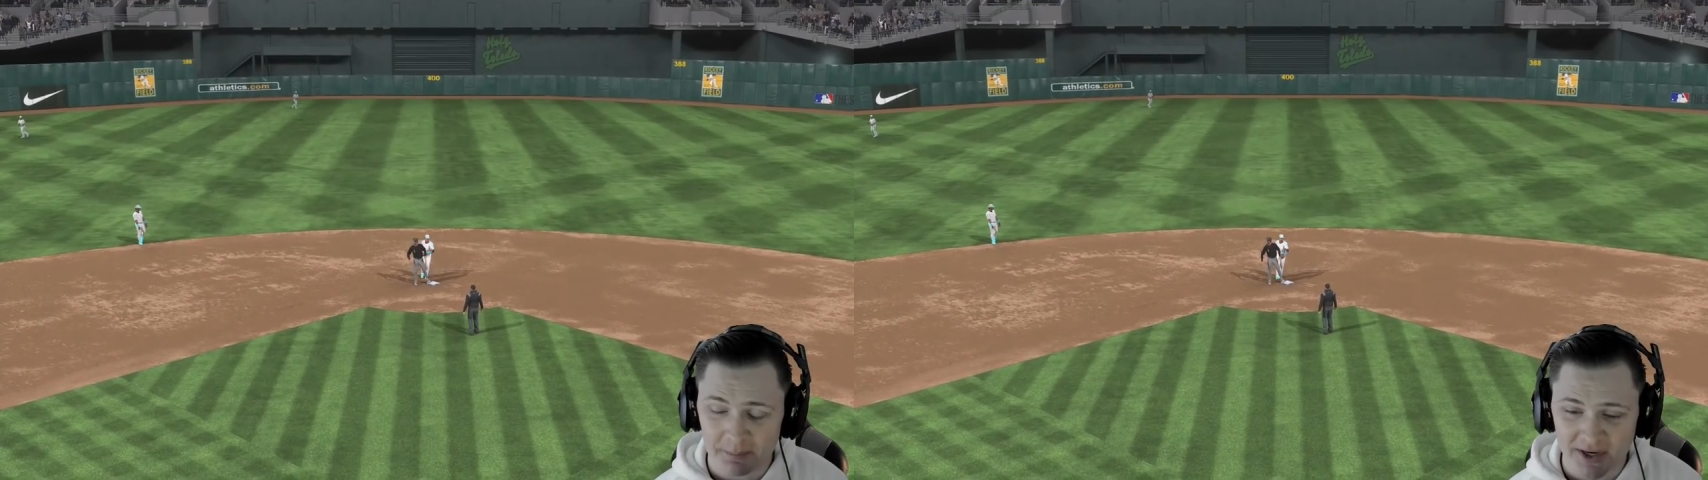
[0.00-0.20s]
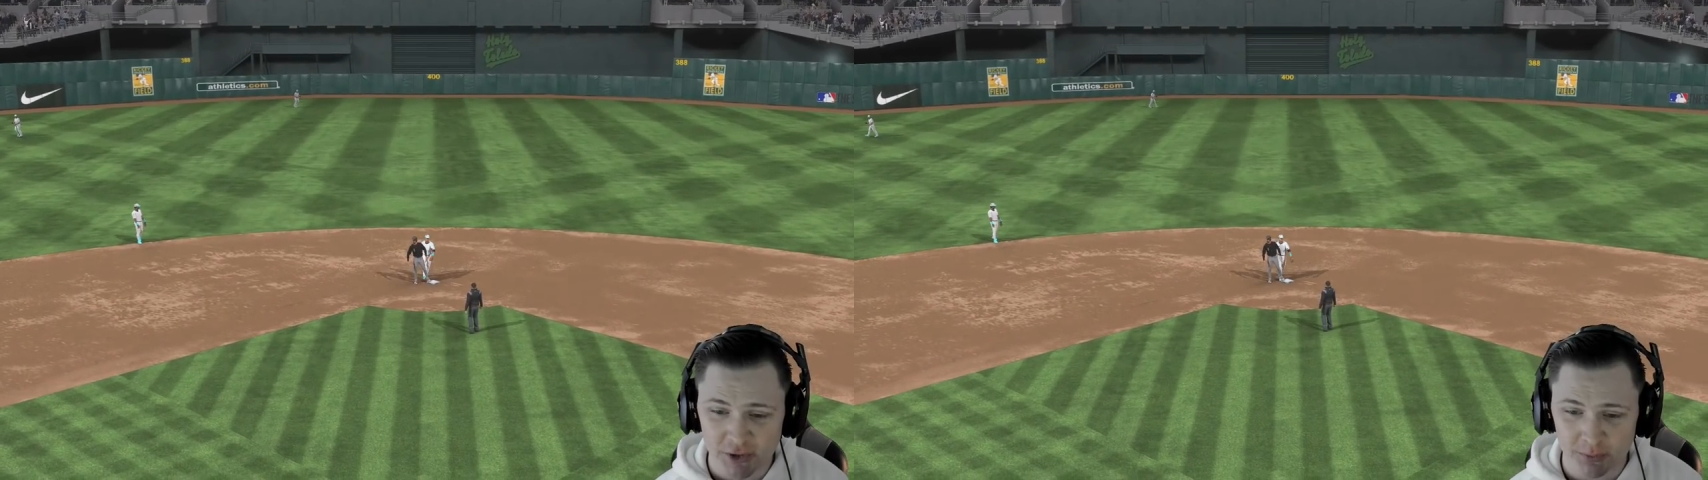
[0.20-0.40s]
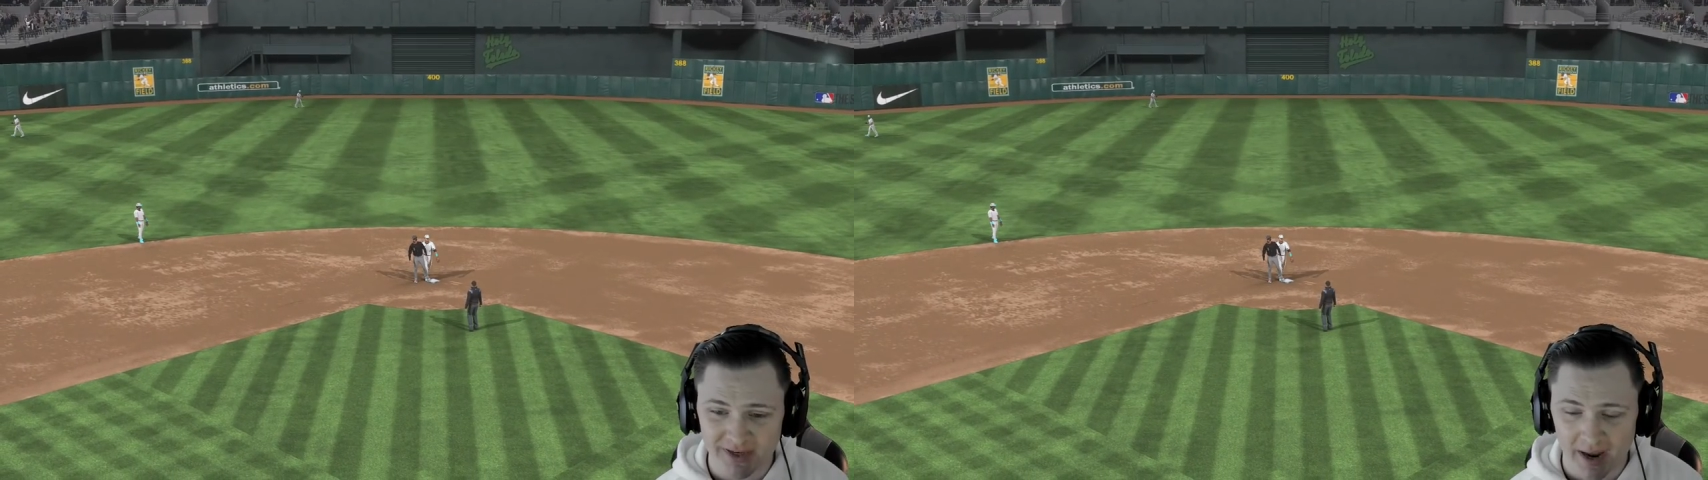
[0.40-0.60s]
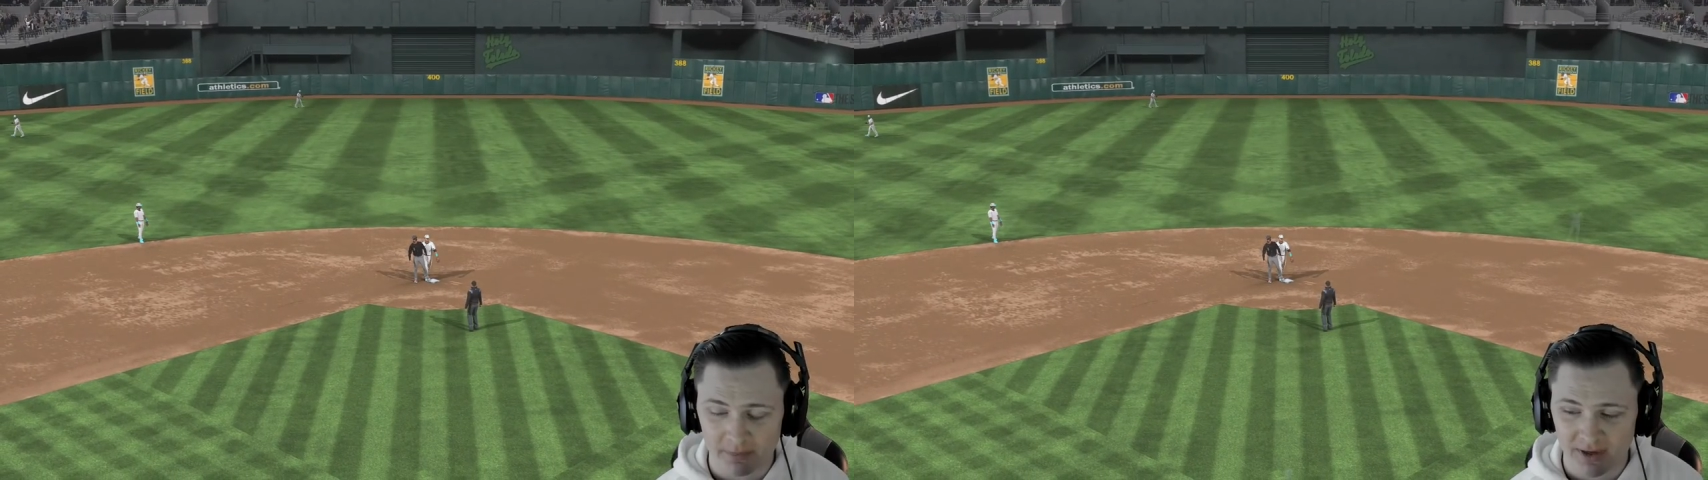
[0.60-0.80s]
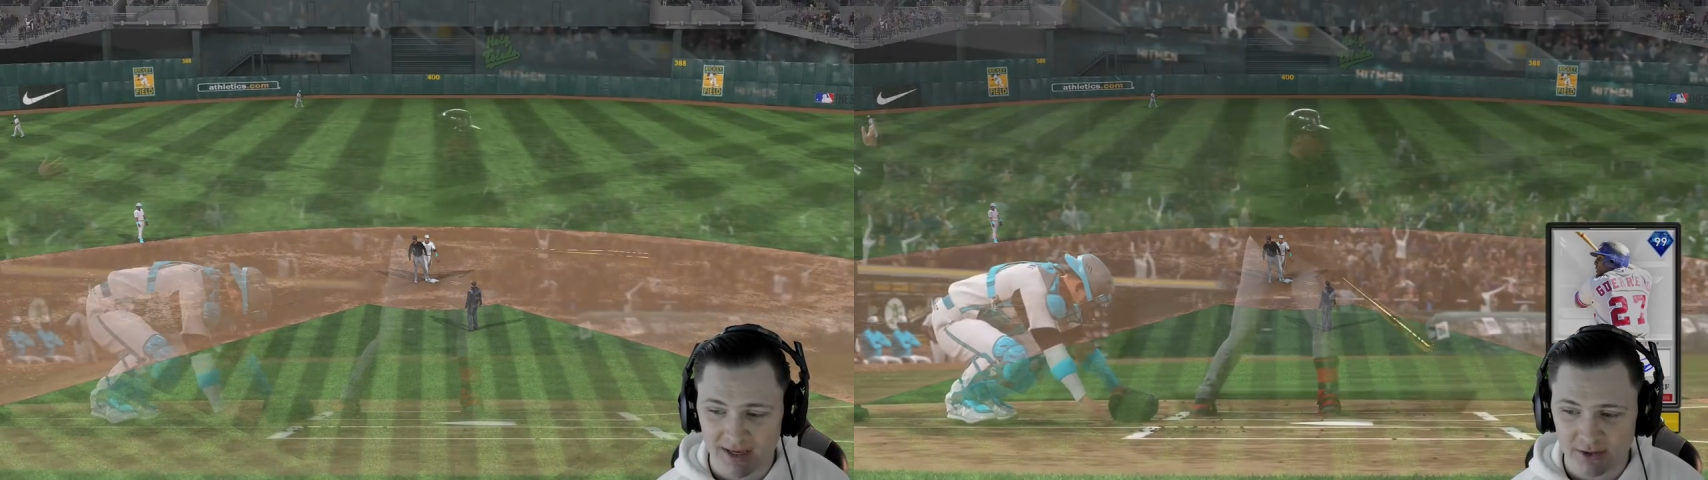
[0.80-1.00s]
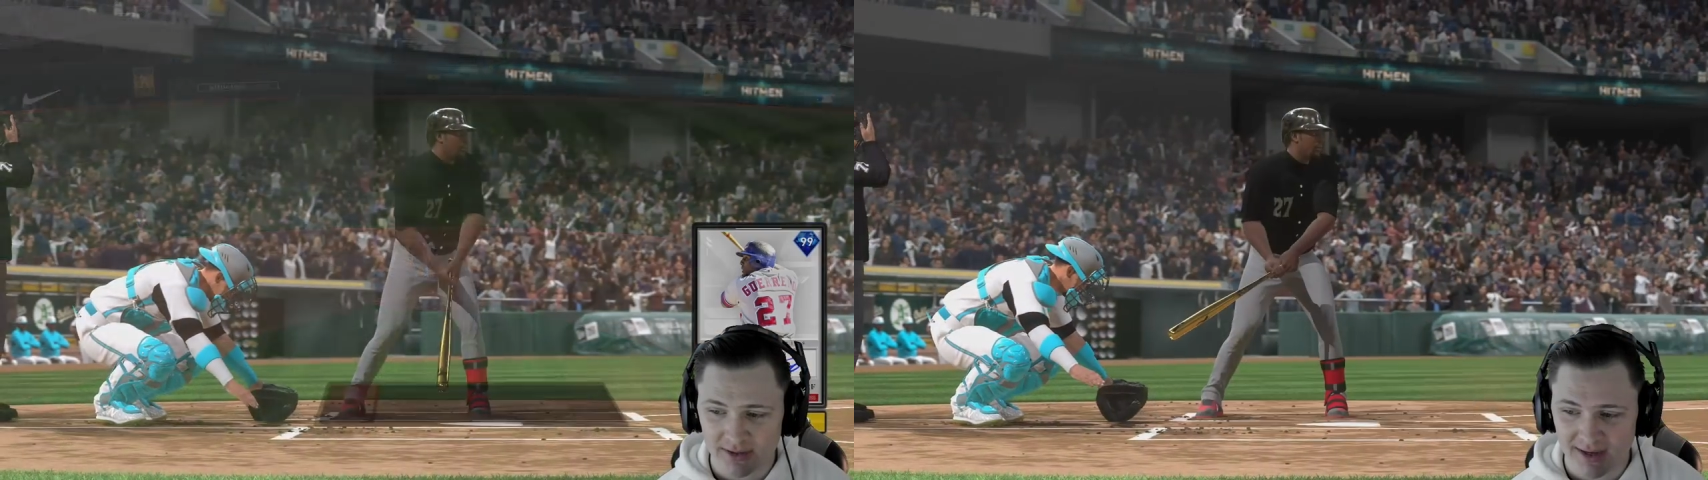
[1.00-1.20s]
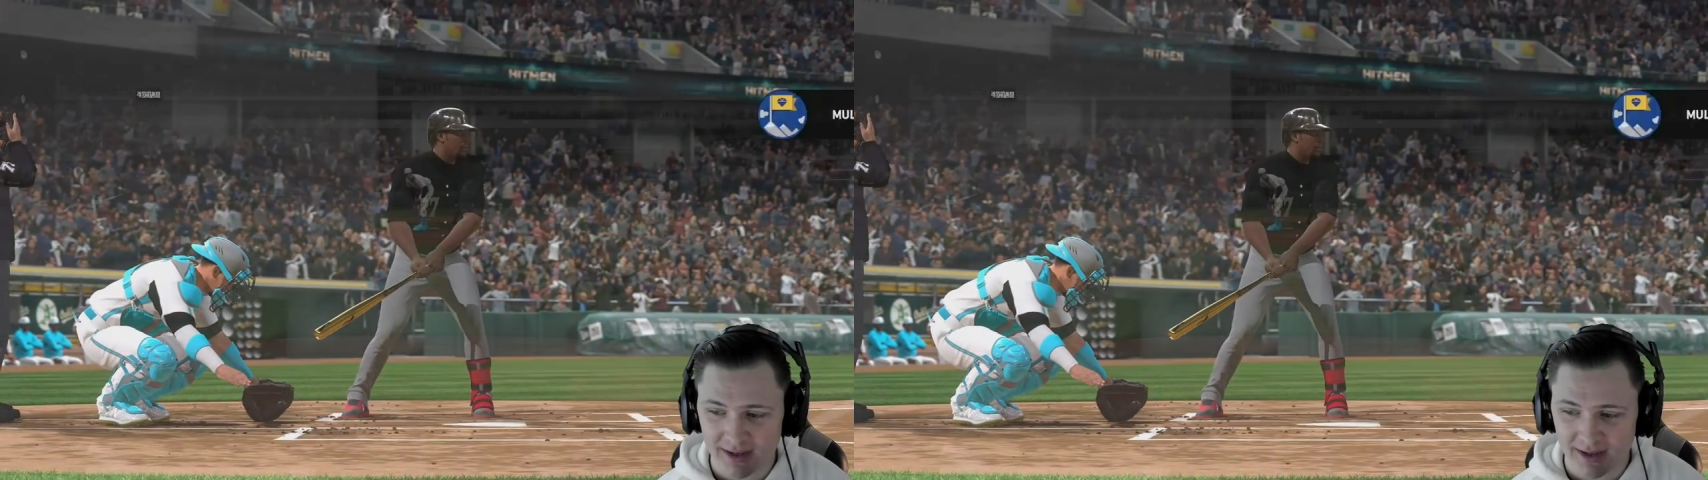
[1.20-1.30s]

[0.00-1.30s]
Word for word: to make sure we capitalize on that.